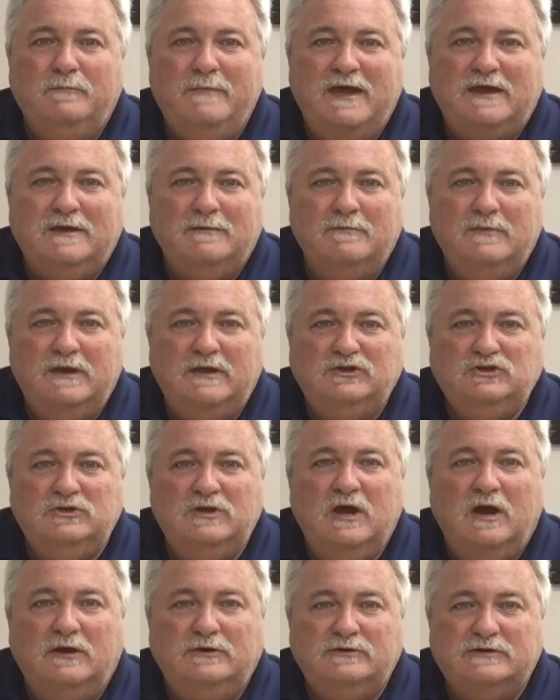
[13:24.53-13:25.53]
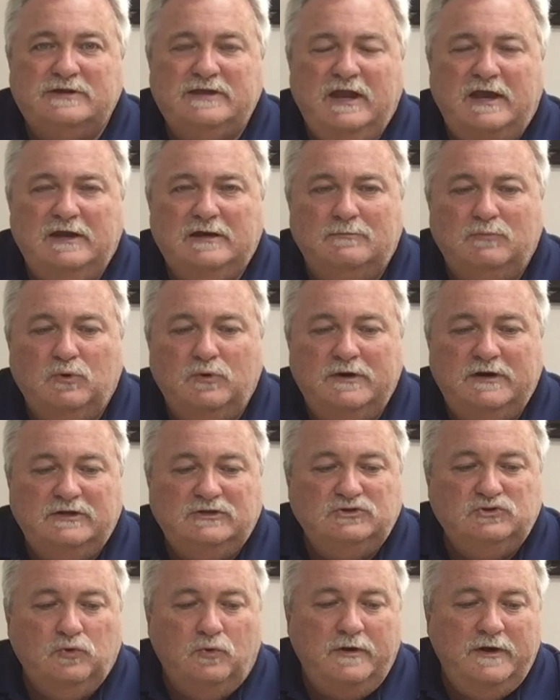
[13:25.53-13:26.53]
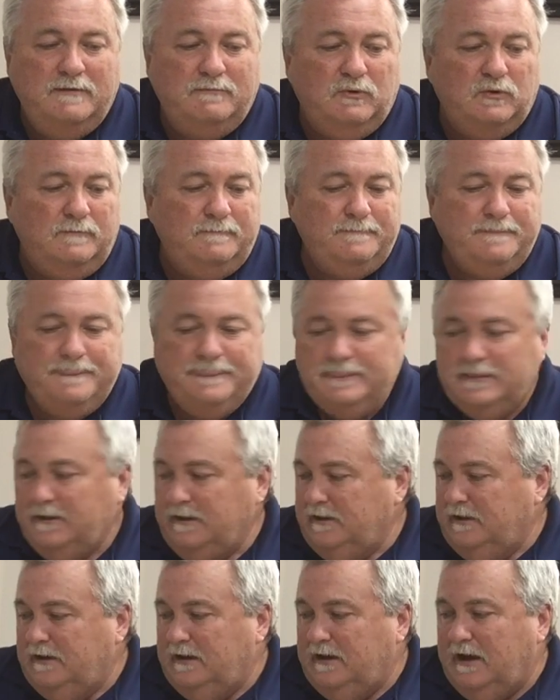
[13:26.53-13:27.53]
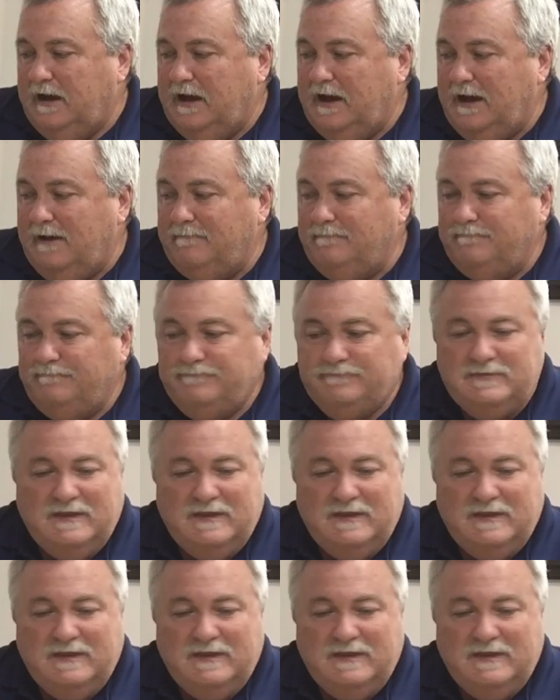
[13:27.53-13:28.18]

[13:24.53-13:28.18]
Make them understandable and enjoyable. Um,